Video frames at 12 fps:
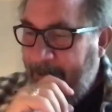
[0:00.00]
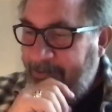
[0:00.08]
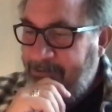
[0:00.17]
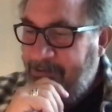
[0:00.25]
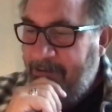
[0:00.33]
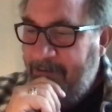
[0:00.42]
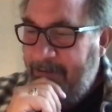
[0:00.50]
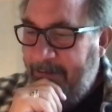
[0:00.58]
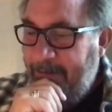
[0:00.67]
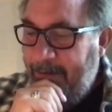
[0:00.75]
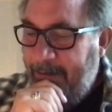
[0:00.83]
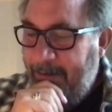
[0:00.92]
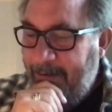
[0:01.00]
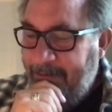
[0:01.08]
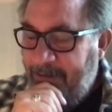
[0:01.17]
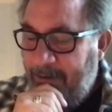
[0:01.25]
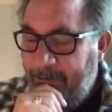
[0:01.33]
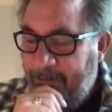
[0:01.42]
studied as
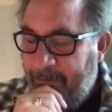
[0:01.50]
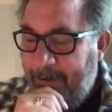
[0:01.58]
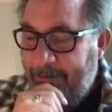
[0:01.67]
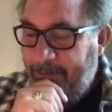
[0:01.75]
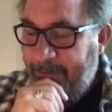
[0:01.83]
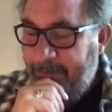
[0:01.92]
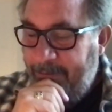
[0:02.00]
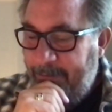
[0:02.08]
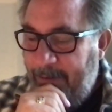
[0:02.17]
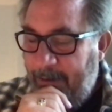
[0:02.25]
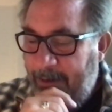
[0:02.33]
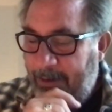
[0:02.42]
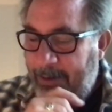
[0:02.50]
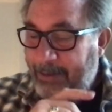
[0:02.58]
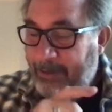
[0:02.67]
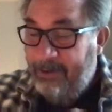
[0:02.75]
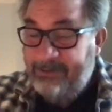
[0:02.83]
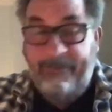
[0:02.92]
an undergraduate at
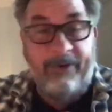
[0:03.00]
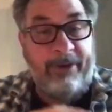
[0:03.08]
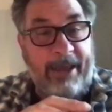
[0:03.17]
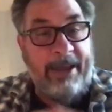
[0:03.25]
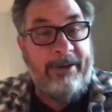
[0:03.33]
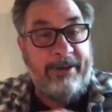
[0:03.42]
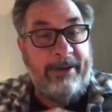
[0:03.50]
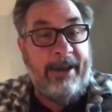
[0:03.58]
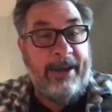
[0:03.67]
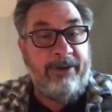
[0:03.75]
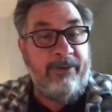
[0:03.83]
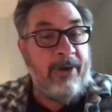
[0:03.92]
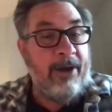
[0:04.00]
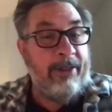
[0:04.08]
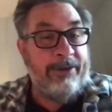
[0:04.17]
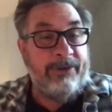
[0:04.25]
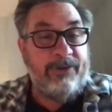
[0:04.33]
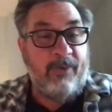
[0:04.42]
Oxford and at New
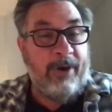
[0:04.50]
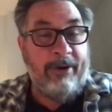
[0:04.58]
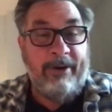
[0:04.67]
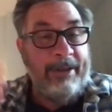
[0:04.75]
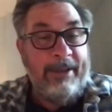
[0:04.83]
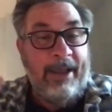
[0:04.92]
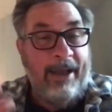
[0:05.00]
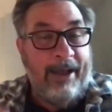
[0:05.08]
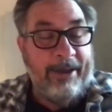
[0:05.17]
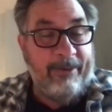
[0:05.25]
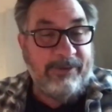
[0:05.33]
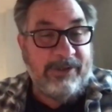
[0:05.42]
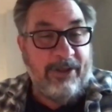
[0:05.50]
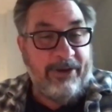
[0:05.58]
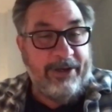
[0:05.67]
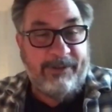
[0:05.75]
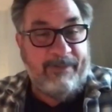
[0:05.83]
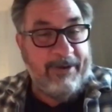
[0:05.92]
College, where I was lucky
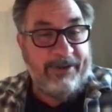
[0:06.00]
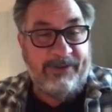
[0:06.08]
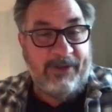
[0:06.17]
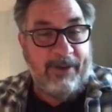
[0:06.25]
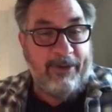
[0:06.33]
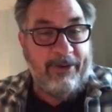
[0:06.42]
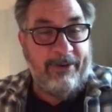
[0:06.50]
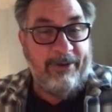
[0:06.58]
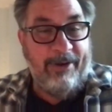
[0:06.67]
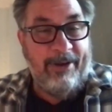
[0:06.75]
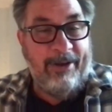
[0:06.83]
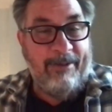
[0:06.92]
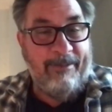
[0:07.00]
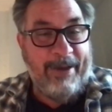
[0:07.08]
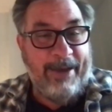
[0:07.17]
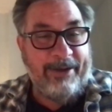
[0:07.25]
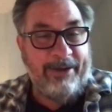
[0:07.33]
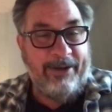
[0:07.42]
to spend a summer
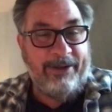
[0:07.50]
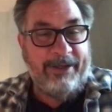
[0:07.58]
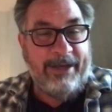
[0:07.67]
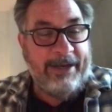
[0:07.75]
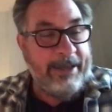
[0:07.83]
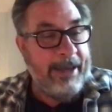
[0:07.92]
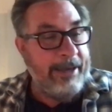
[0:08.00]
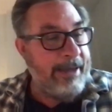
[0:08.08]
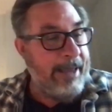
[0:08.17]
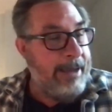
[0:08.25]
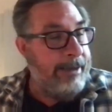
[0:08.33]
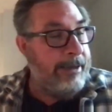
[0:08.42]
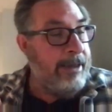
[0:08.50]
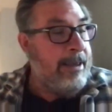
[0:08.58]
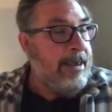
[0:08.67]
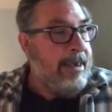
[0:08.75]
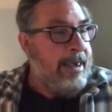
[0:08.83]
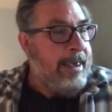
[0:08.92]
back in 1988,
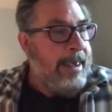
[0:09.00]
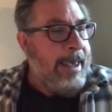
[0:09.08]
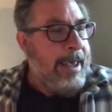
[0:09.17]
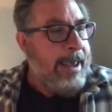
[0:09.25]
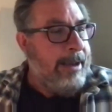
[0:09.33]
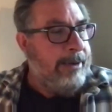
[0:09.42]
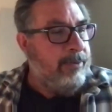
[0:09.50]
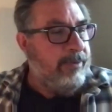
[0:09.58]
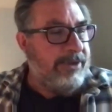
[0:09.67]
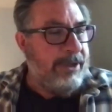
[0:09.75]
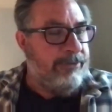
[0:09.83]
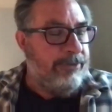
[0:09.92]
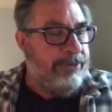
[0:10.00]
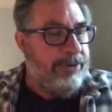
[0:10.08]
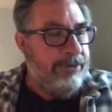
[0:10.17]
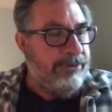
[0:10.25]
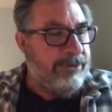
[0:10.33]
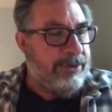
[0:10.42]
and was
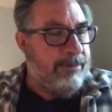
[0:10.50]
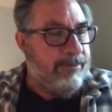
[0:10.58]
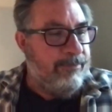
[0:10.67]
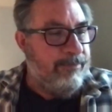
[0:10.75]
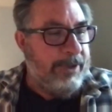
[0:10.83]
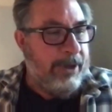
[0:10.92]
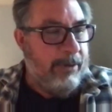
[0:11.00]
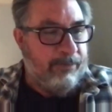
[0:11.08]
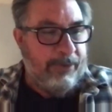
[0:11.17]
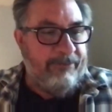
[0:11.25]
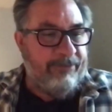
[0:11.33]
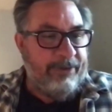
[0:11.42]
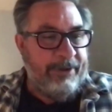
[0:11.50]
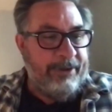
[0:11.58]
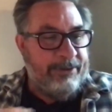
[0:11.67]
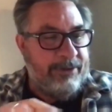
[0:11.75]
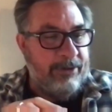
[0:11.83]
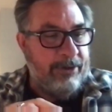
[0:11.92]
introduced,
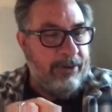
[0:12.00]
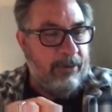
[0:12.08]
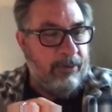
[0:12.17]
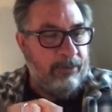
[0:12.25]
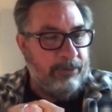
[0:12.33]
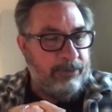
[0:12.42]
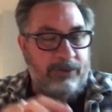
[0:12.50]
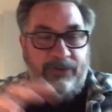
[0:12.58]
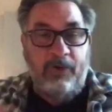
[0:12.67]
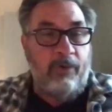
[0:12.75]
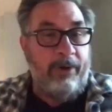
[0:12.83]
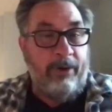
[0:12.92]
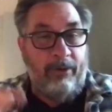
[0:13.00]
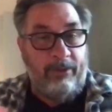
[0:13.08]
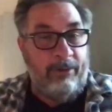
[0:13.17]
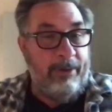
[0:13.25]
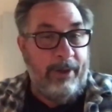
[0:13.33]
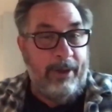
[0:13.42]
briefly to the whole tutorial,